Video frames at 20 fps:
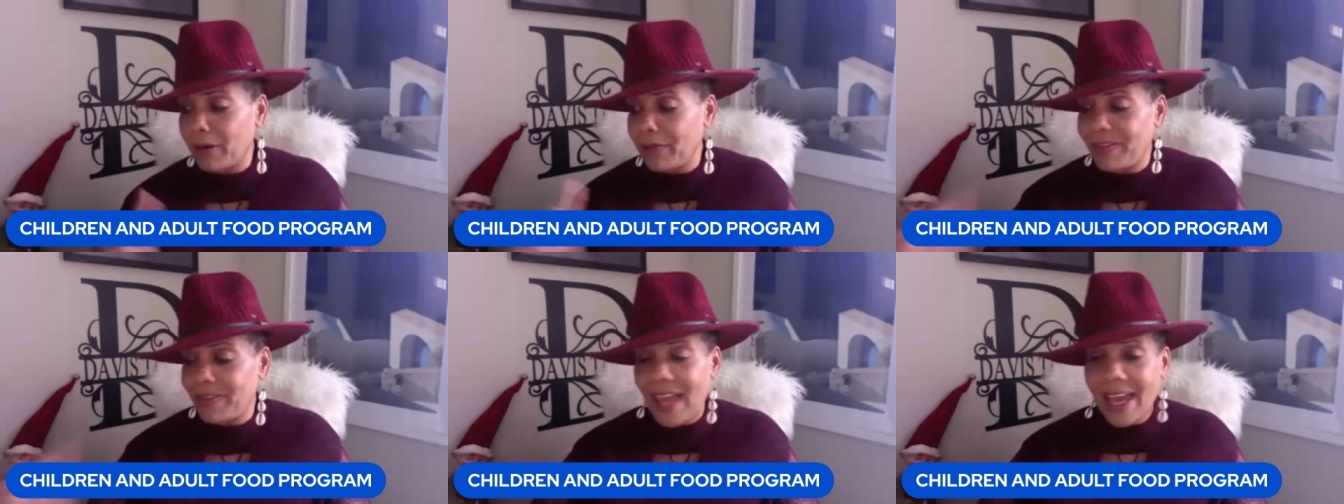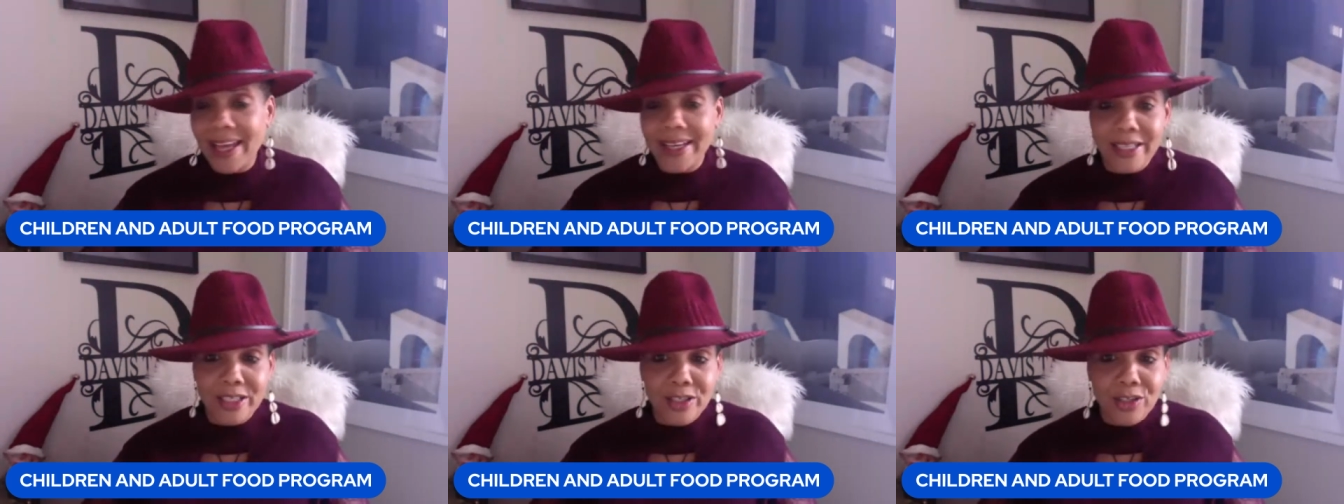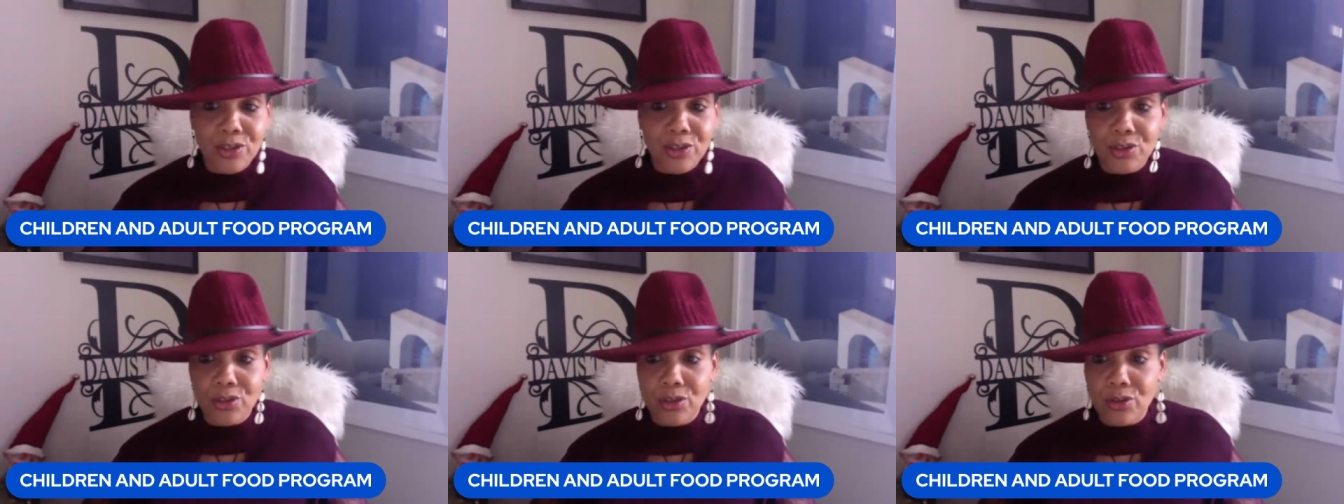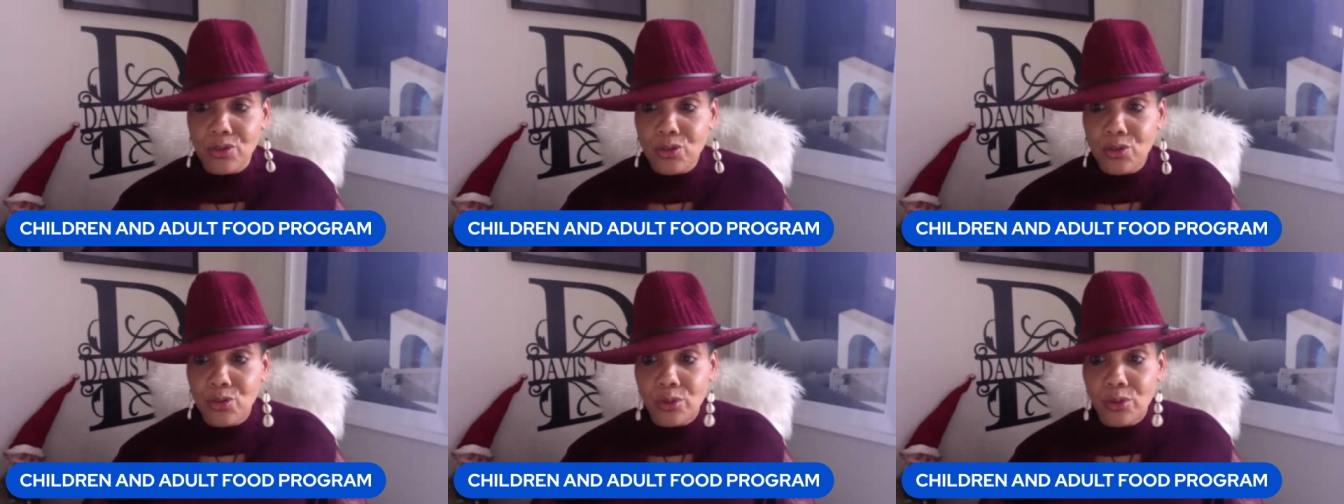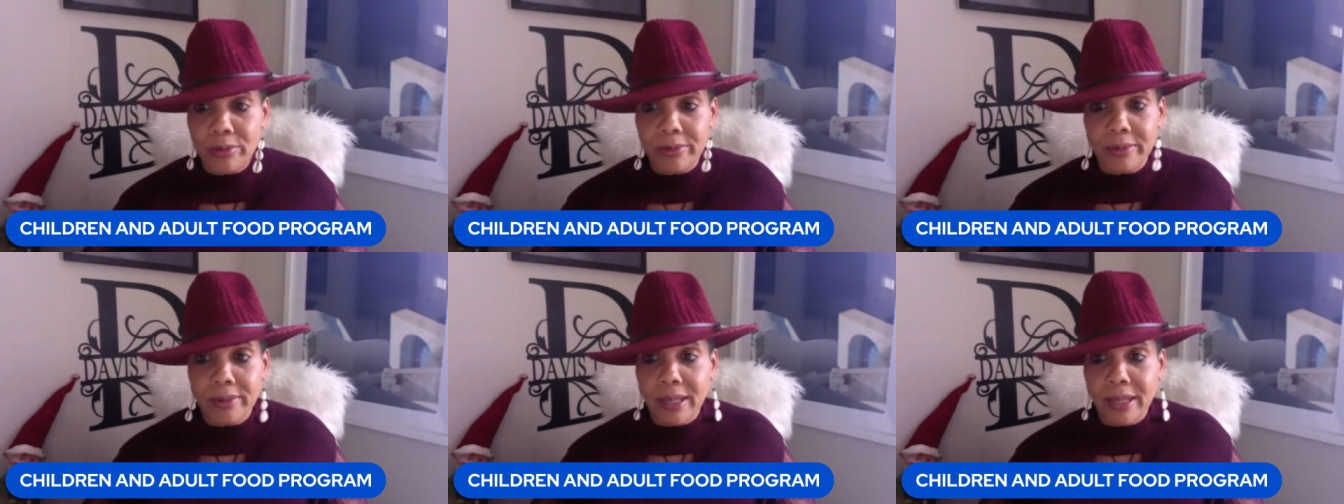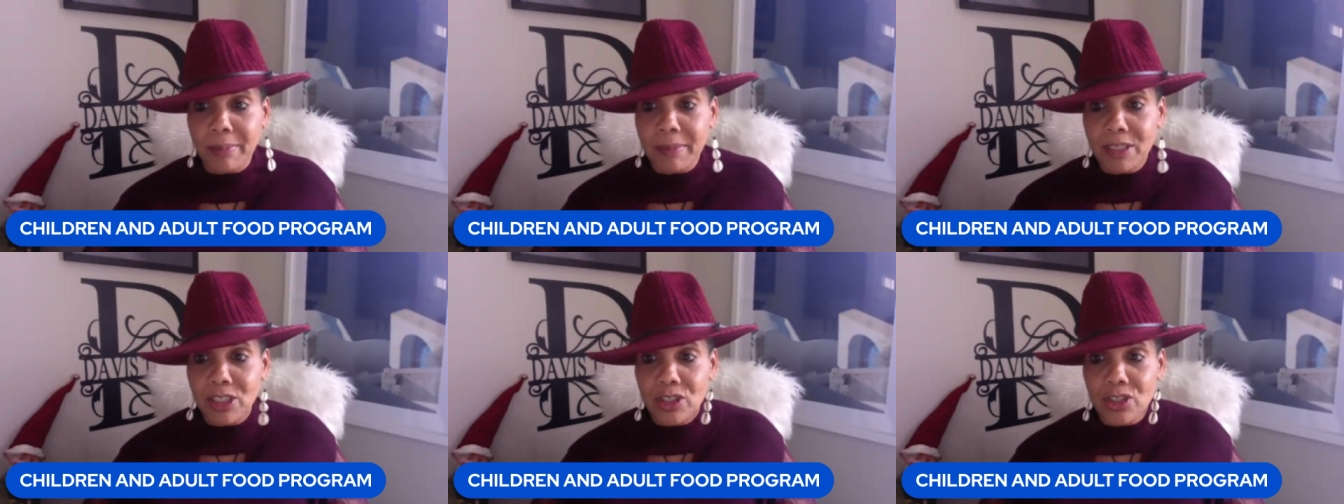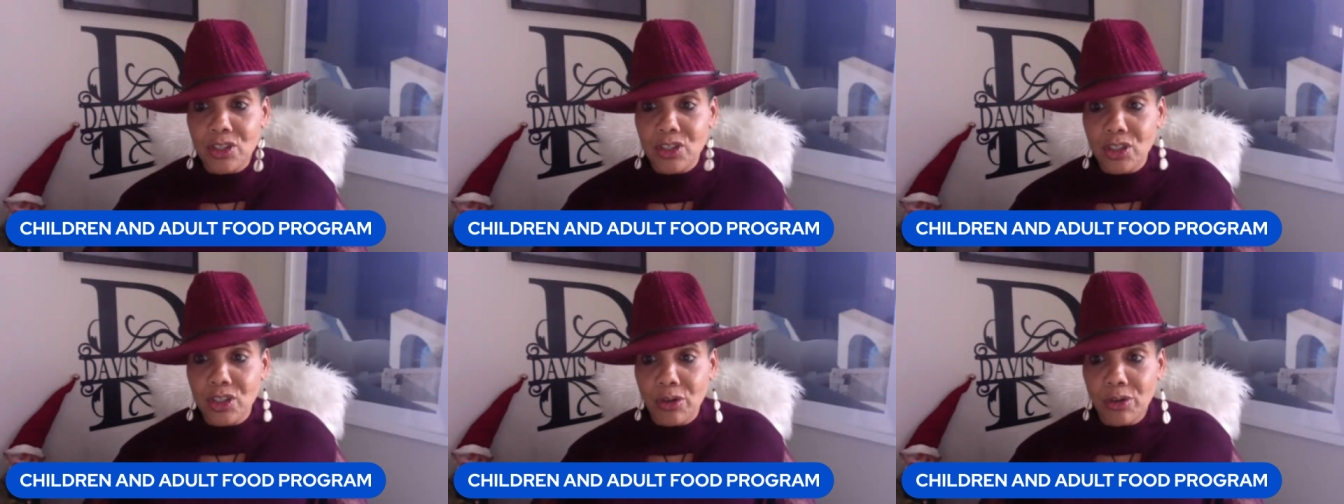That is, let me just
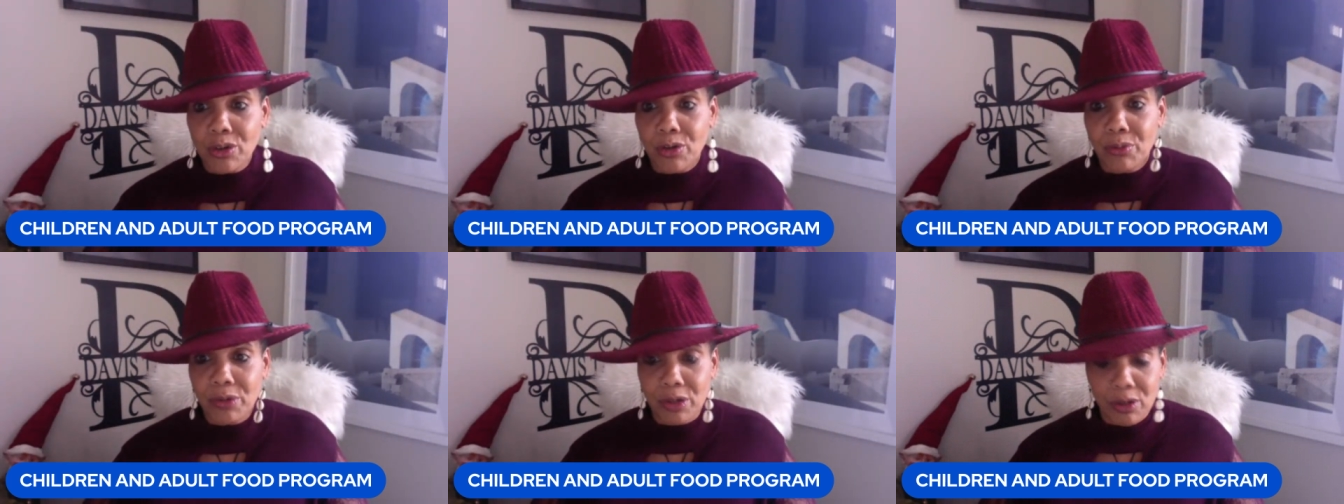show you real